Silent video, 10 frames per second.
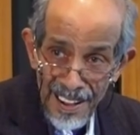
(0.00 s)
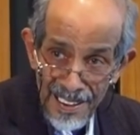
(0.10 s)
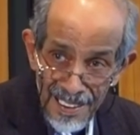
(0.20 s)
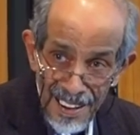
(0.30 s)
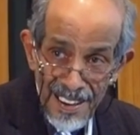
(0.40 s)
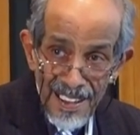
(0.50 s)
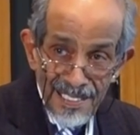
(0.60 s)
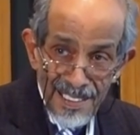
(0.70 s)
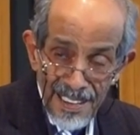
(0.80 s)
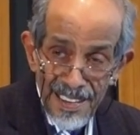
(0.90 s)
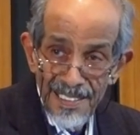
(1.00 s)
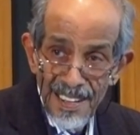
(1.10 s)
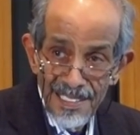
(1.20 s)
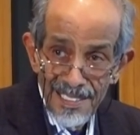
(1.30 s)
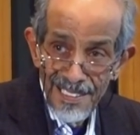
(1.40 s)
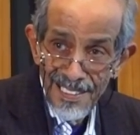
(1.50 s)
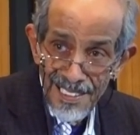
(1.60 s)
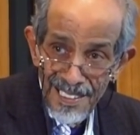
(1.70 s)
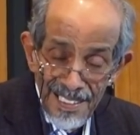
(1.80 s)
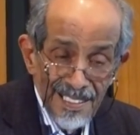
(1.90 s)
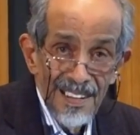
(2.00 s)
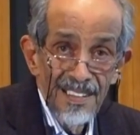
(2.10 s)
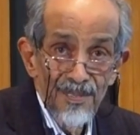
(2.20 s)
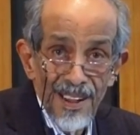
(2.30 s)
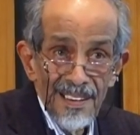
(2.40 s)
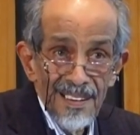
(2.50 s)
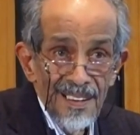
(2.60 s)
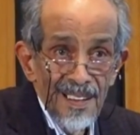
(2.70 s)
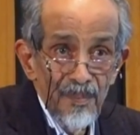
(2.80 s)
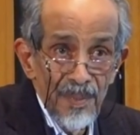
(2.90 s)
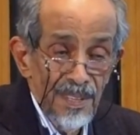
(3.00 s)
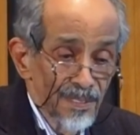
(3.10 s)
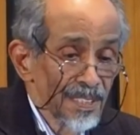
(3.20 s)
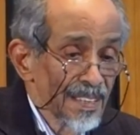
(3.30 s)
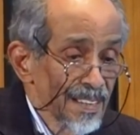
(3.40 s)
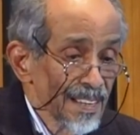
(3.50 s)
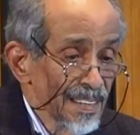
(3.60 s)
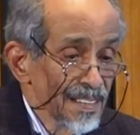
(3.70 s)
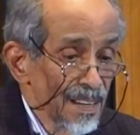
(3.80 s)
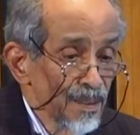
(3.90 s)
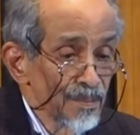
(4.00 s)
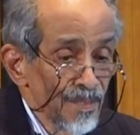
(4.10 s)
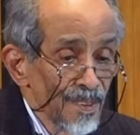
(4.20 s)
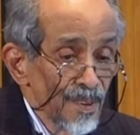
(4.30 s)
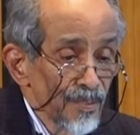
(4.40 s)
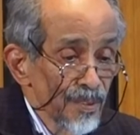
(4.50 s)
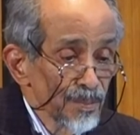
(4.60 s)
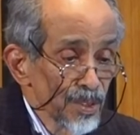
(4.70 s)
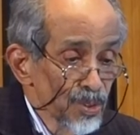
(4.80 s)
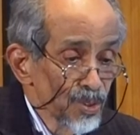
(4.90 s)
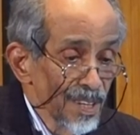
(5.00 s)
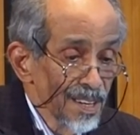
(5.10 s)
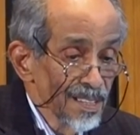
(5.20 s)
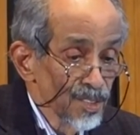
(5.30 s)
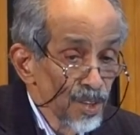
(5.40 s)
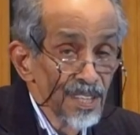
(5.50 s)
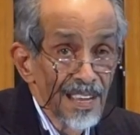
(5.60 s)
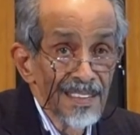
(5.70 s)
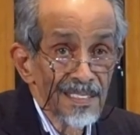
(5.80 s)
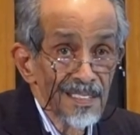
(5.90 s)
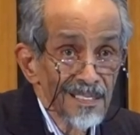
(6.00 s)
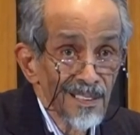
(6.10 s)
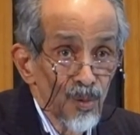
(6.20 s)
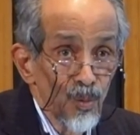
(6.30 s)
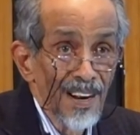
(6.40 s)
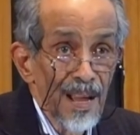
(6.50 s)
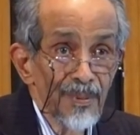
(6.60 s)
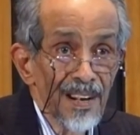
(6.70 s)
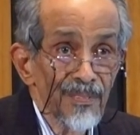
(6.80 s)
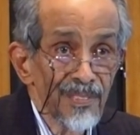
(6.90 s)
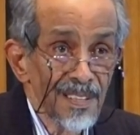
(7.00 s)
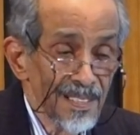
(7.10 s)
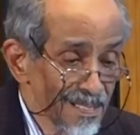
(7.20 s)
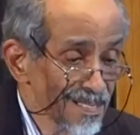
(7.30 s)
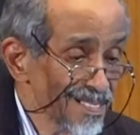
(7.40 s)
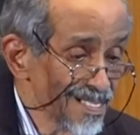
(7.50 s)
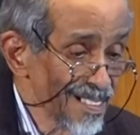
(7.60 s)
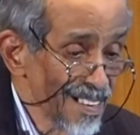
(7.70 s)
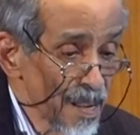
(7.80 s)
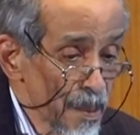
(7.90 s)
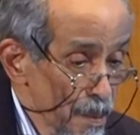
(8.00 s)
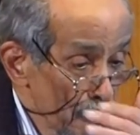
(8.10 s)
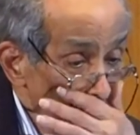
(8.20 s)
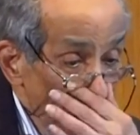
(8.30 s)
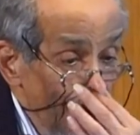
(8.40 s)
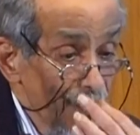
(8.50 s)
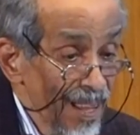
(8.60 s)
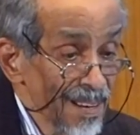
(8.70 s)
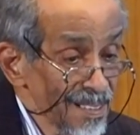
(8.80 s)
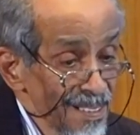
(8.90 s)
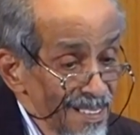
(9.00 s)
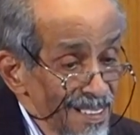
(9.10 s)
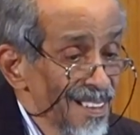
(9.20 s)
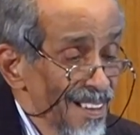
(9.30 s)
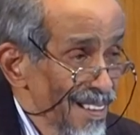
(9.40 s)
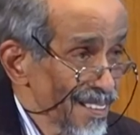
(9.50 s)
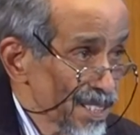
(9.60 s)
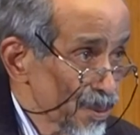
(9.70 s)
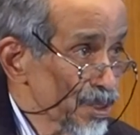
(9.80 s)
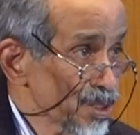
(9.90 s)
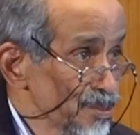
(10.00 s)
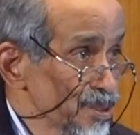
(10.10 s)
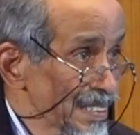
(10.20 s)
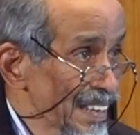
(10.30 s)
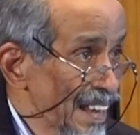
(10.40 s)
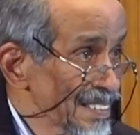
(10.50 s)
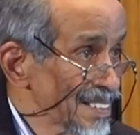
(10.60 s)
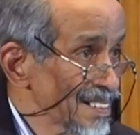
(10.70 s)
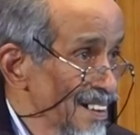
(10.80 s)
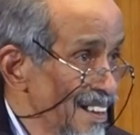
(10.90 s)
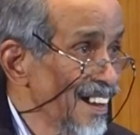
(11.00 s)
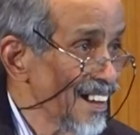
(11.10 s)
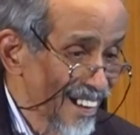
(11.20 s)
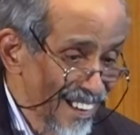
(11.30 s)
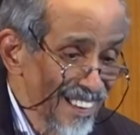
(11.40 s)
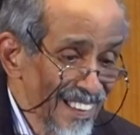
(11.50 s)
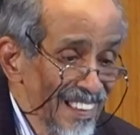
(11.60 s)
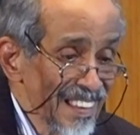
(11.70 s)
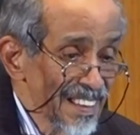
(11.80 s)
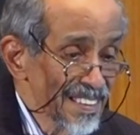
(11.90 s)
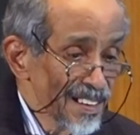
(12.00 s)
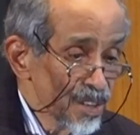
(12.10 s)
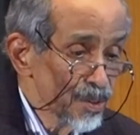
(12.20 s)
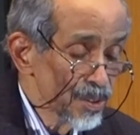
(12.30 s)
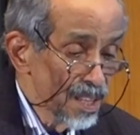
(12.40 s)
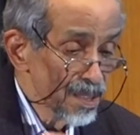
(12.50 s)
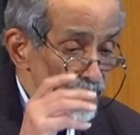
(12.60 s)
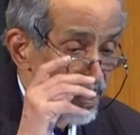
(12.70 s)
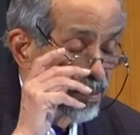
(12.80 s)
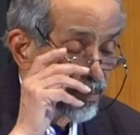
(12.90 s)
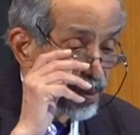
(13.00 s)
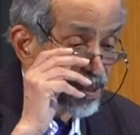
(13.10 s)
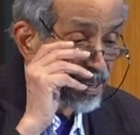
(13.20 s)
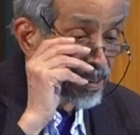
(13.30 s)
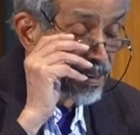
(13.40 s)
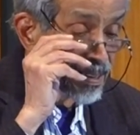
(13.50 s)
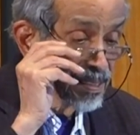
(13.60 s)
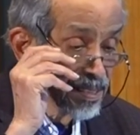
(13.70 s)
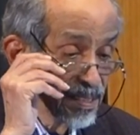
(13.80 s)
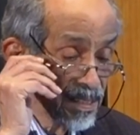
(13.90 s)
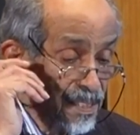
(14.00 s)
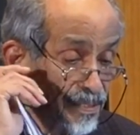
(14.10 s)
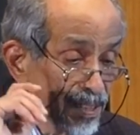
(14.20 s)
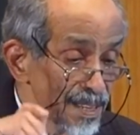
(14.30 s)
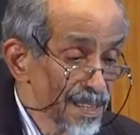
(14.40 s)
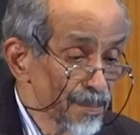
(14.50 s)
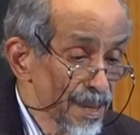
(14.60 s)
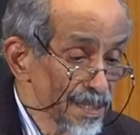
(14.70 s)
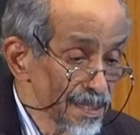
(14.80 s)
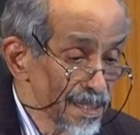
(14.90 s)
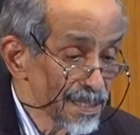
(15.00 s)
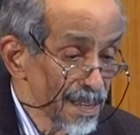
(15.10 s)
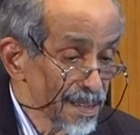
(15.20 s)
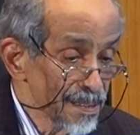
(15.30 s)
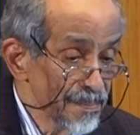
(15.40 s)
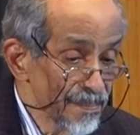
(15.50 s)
recognized that in fact many of these ideas had come from these two countries. So he's asking, what happened after that? Well, that's a question which we can answer. It had to do with all the big political and other changes that were taking place in this country.